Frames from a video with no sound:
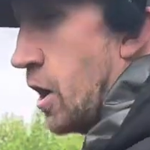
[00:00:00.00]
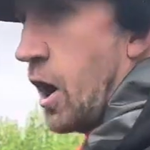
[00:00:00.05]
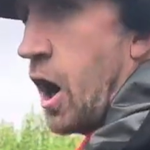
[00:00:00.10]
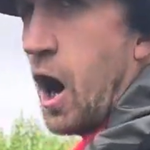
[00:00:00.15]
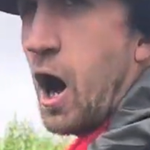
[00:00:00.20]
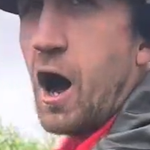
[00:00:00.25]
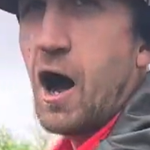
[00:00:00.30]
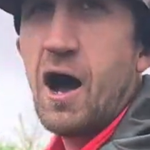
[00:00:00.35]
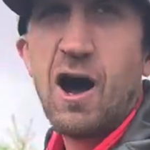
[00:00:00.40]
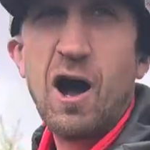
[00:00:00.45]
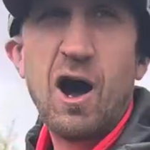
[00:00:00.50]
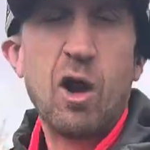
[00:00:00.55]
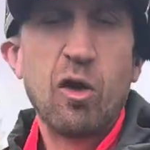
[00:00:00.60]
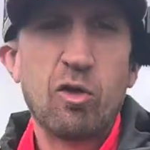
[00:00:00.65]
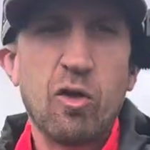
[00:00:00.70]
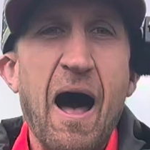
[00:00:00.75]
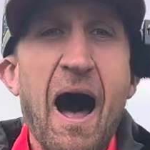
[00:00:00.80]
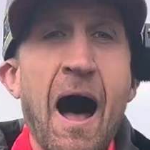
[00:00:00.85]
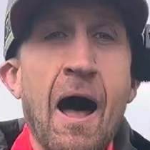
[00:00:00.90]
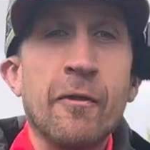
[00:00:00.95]

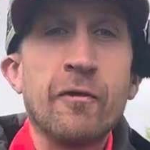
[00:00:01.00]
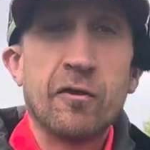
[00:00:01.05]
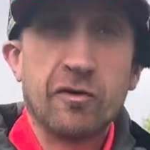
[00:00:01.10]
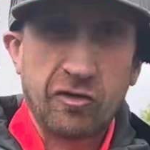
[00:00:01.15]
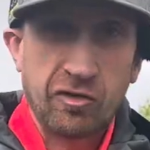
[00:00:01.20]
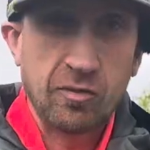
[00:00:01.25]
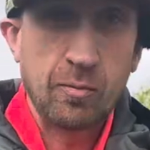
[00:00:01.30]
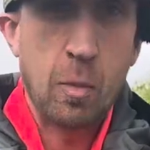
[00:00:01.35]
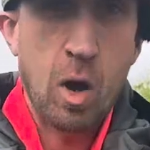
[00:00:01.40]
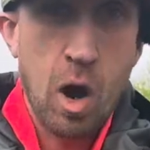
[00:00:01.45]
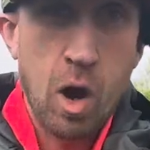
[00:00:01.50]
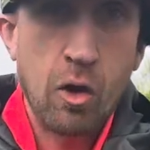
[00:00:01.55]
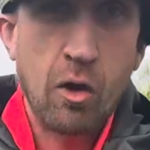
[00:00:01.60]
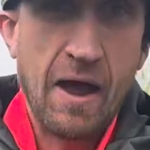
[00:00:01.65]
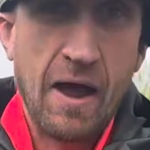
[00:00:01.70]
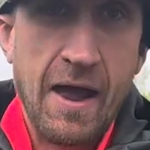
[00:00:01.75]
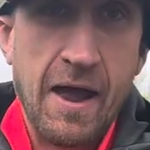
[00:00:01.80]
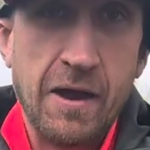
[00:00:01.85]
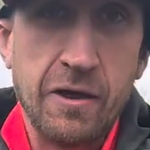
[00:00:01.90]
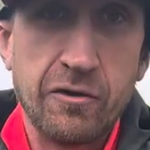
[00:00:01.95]
on the small
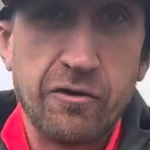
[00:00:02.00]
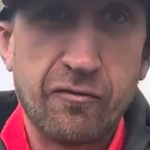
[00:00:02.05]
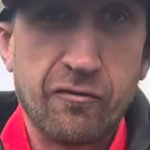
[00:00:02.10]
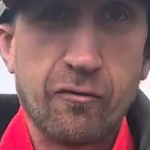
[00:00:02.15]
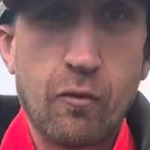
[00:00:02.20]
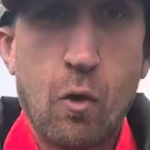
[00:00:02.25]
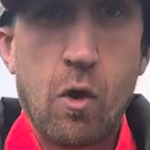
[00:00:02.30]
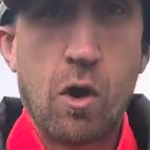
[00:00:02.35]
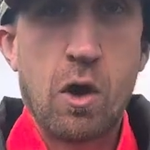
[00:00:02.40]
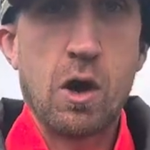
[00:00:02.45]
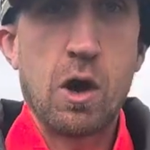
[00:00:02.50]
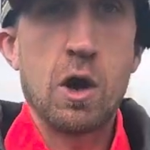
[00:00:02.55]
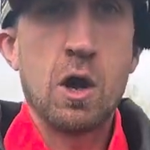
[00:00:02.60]
end for